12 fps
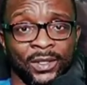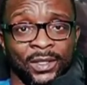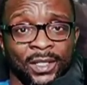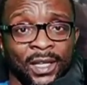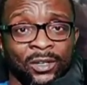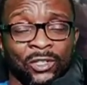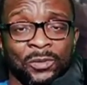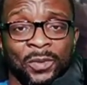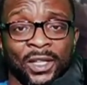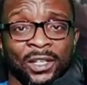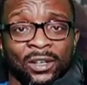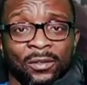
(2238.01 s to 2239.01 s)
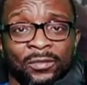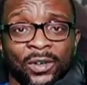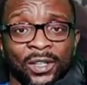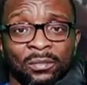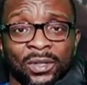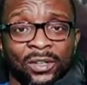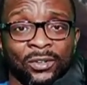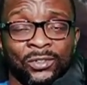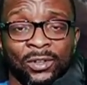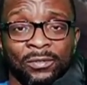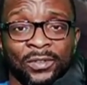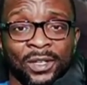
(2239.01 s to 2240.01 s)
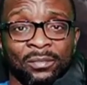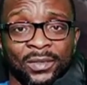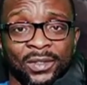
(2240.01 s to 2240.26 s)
They are not speaking up for him because of him.